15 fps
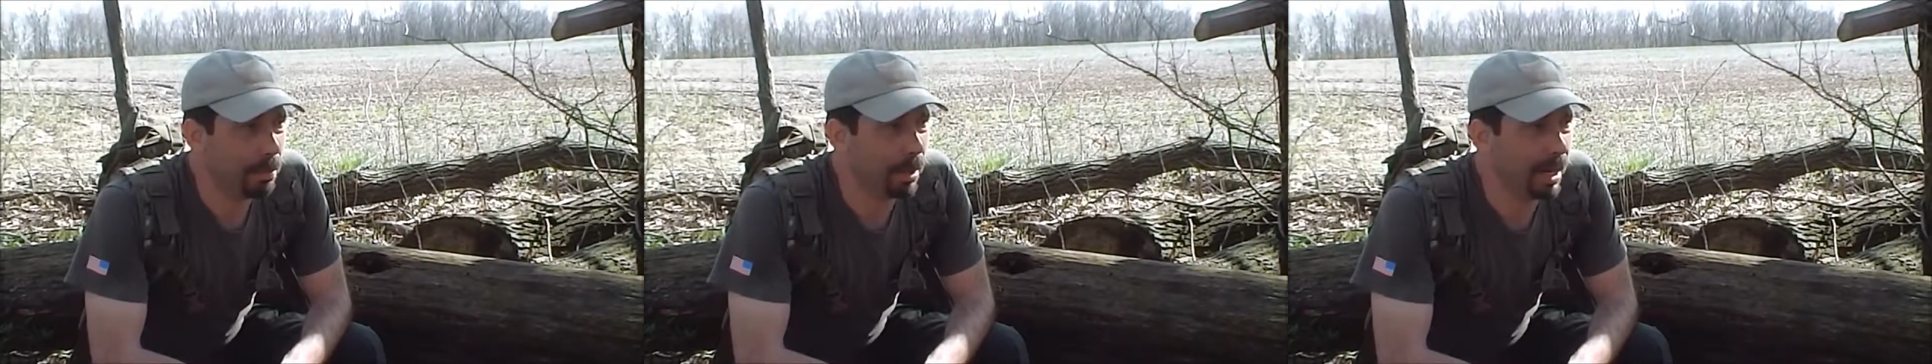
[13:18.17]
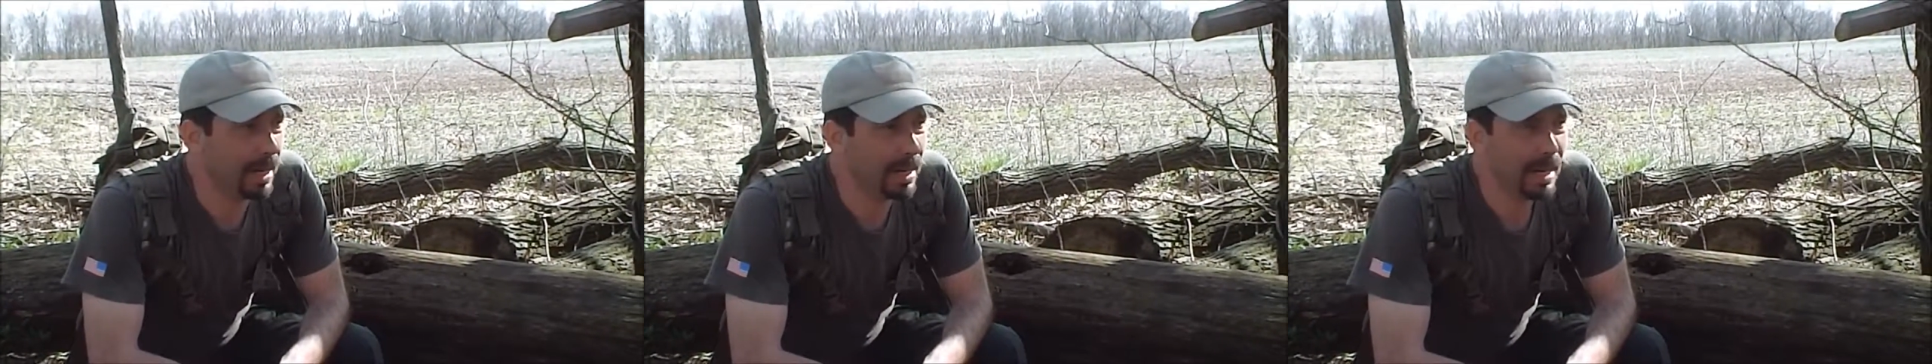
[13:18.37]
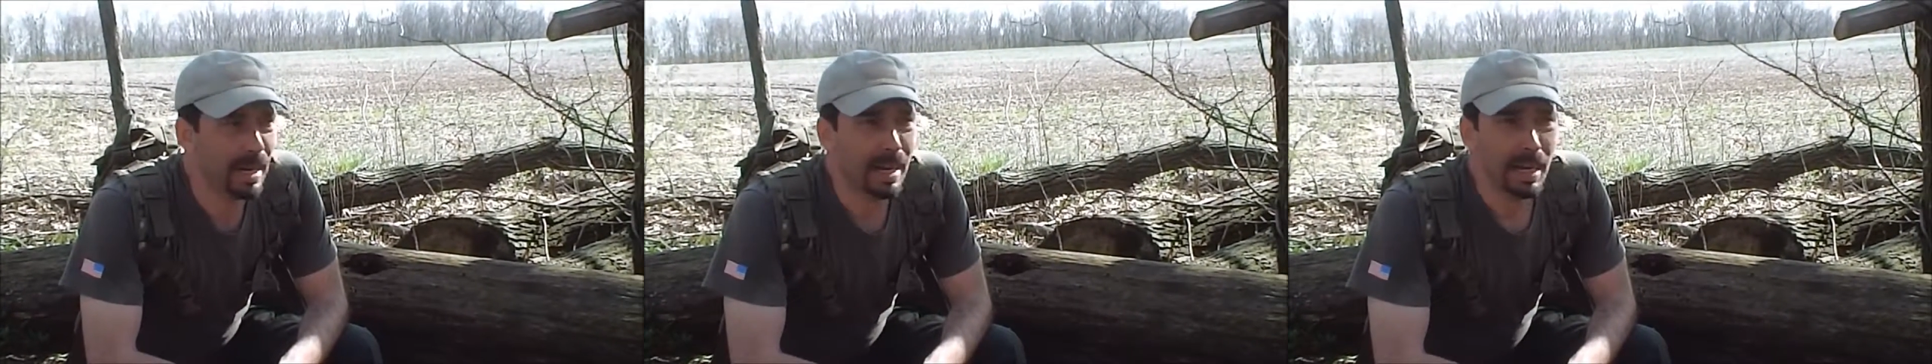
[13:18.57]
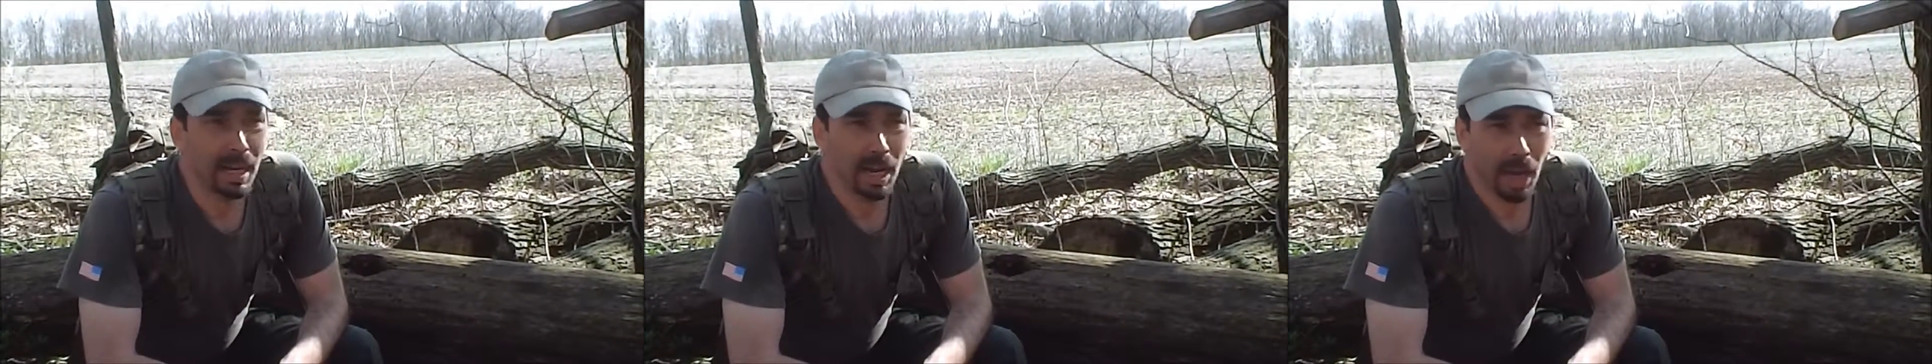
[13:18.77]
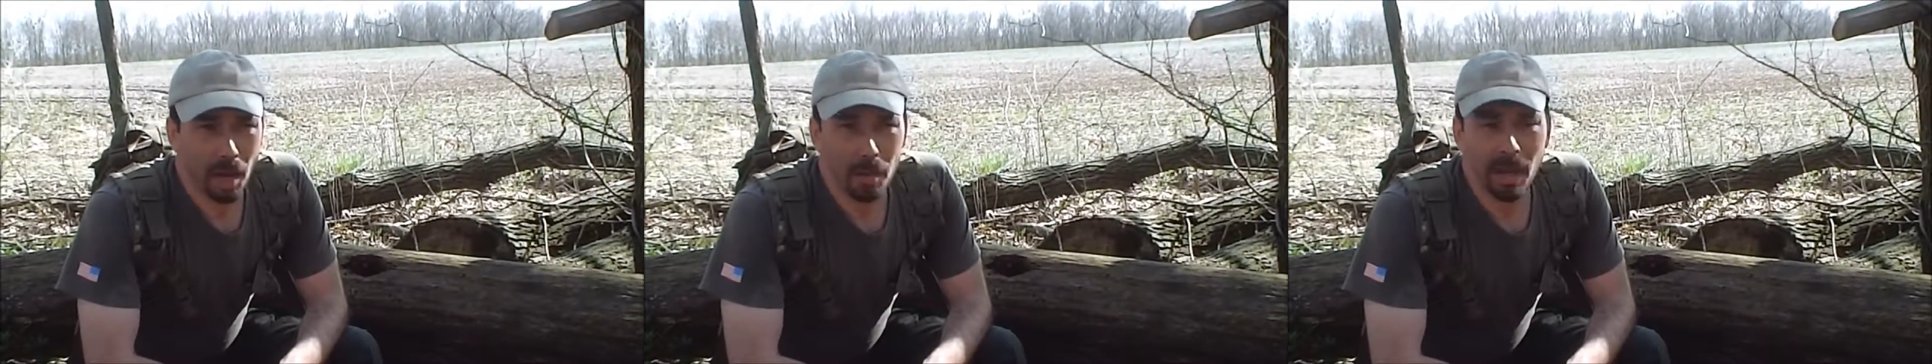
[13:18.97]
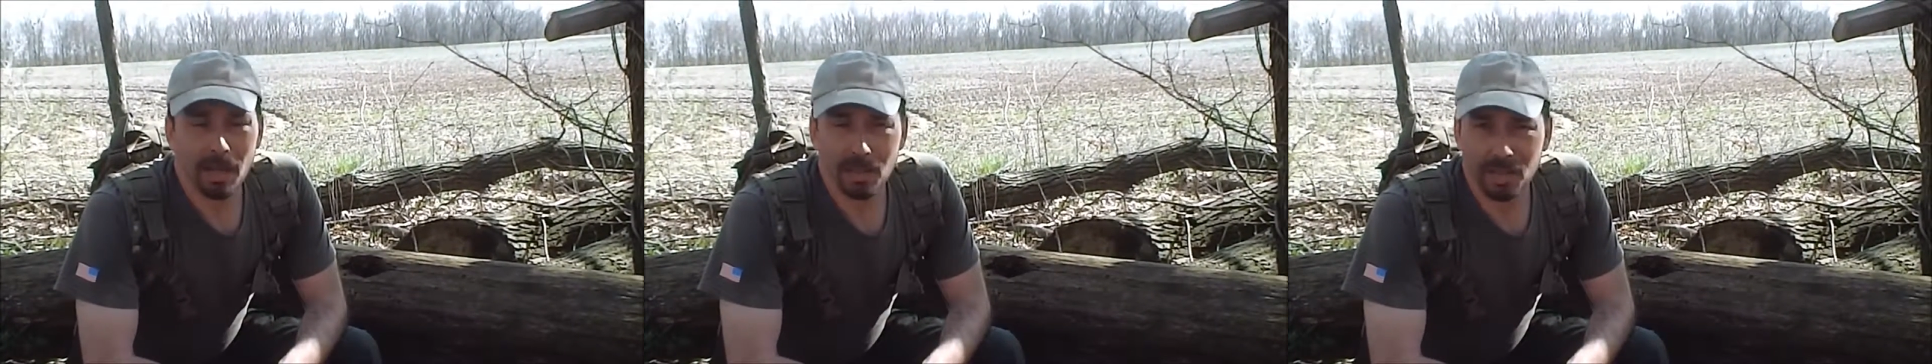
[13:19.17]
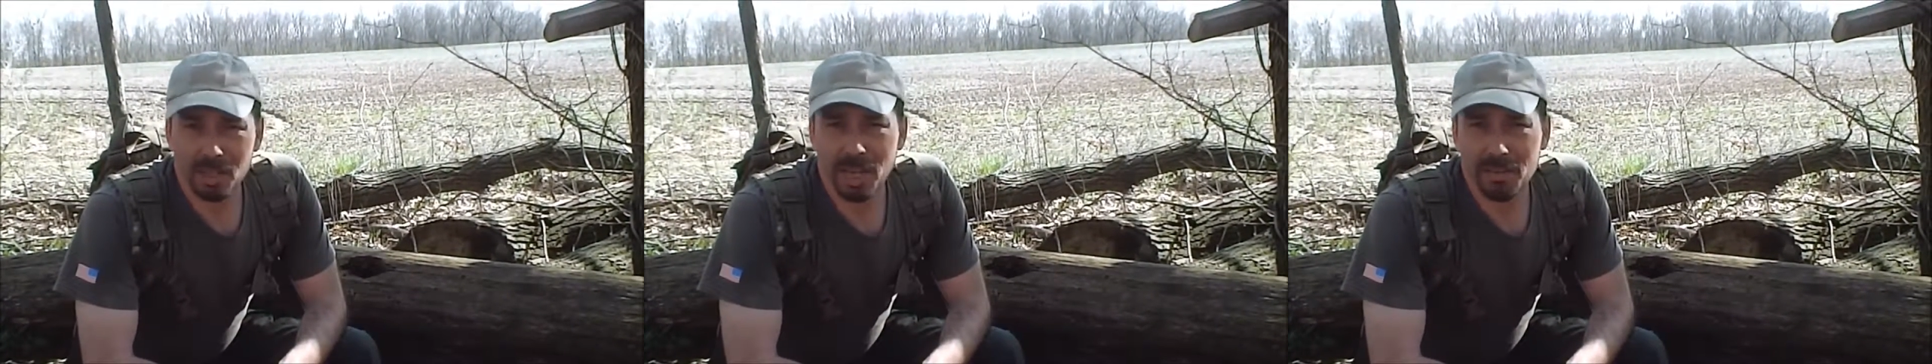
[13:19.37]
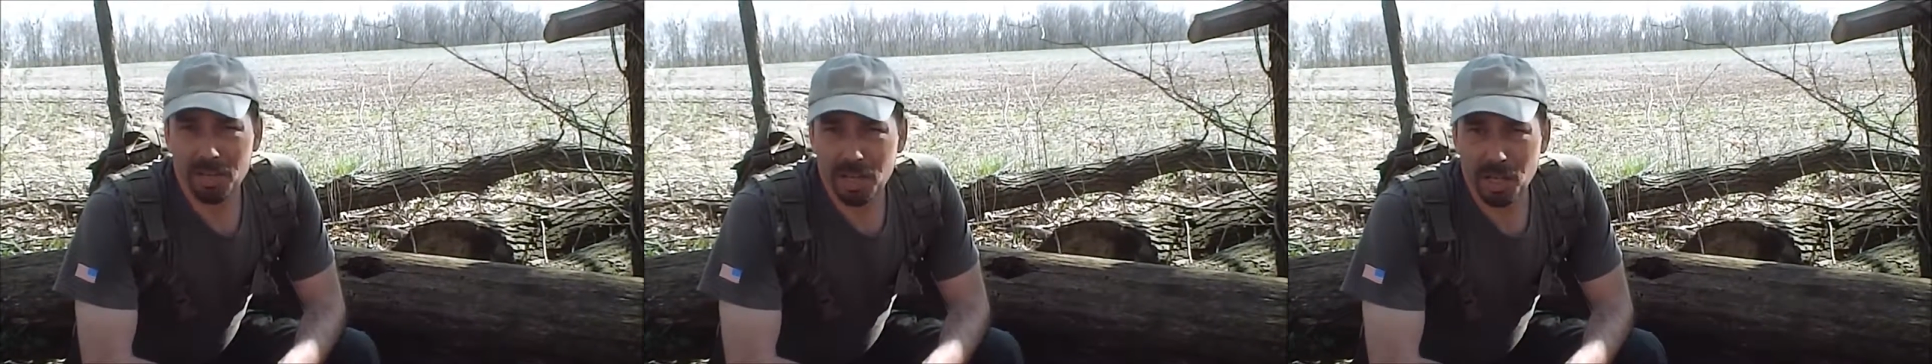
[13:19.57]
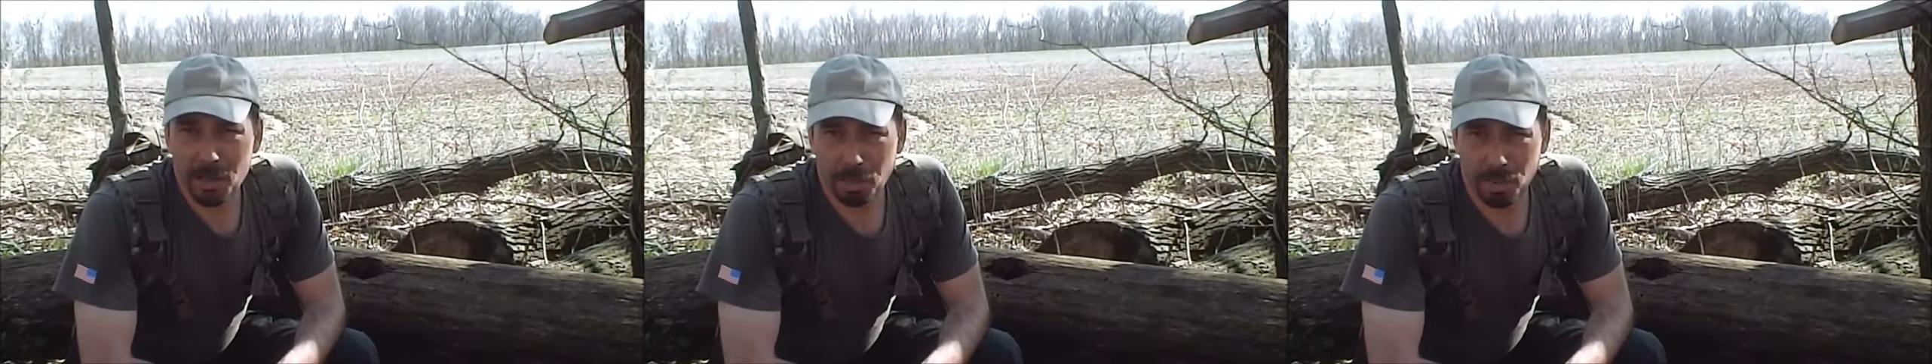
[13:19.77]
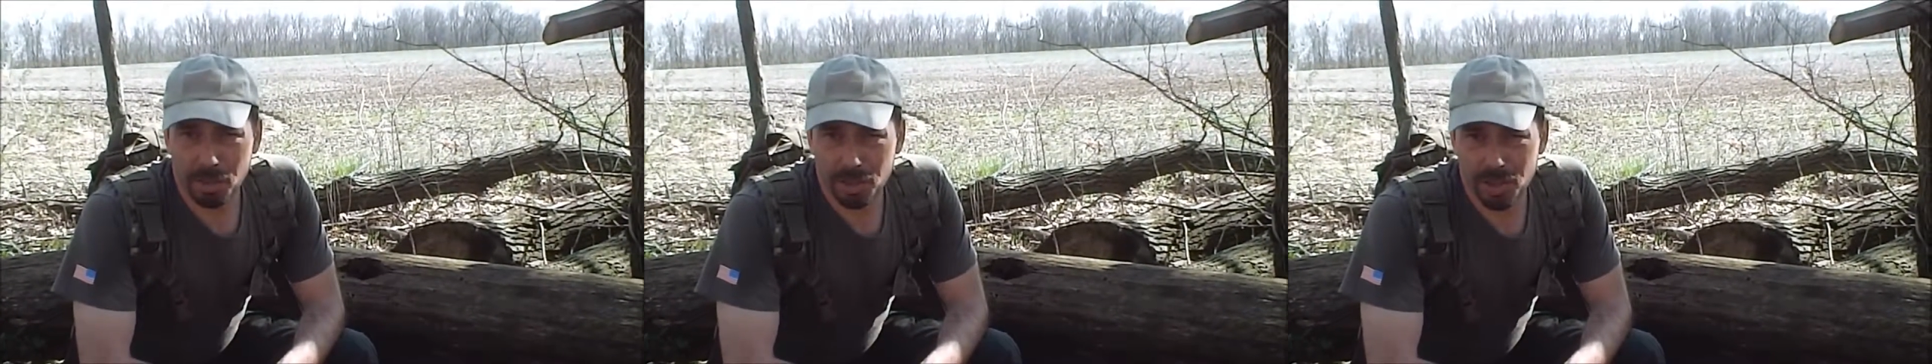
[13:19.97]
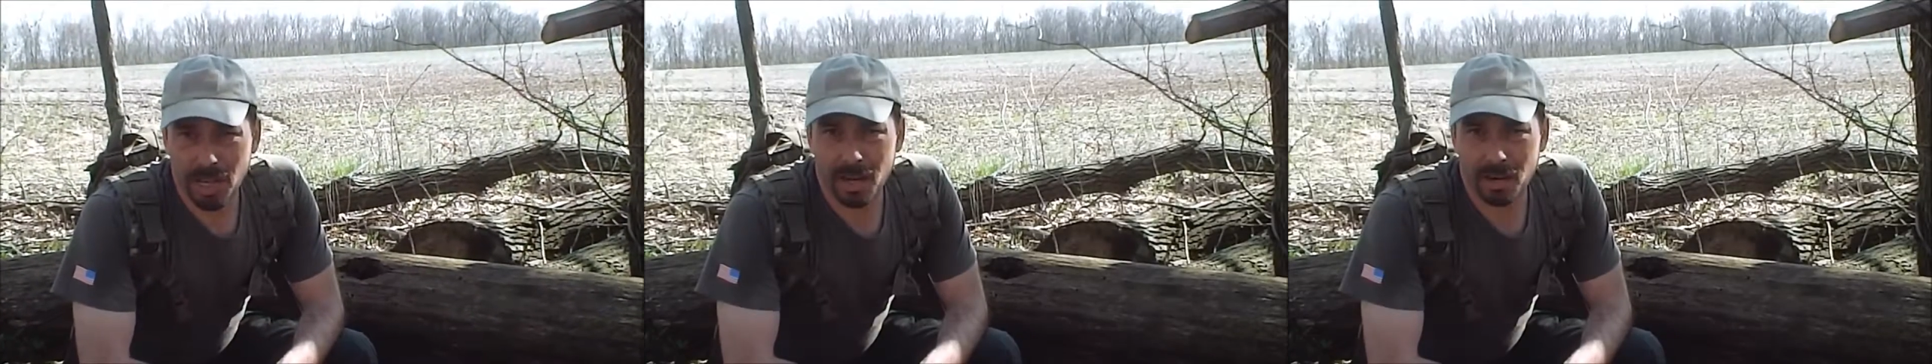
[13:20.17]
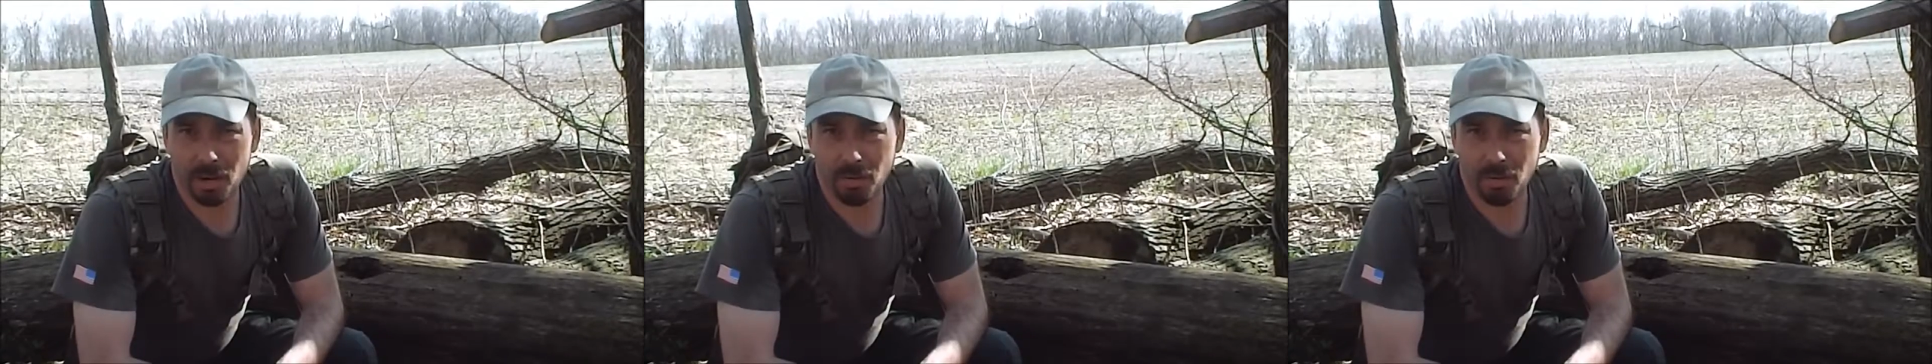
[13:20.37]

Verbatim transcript: but about 70%